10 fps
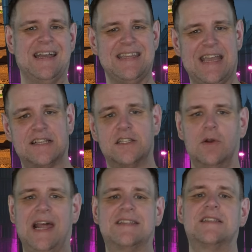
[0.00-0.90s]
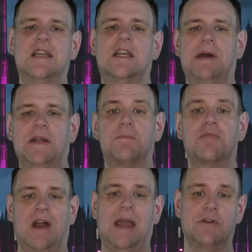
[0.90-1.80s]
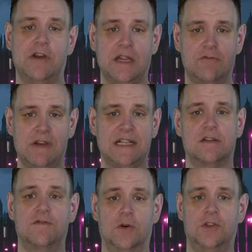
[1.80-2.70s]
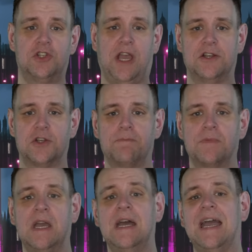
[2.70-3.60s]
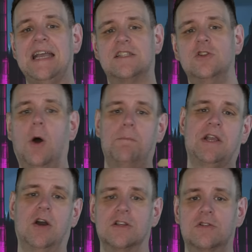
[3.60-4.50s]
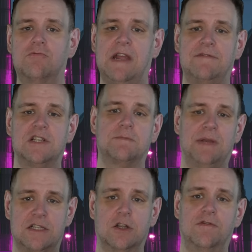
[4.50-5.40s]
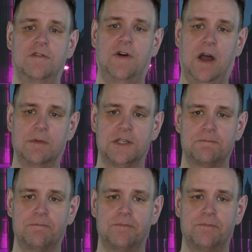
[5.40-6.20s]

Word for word: Yes, so let's think about the primary reason for the change. It's not because Reeves is pissed off at farmers.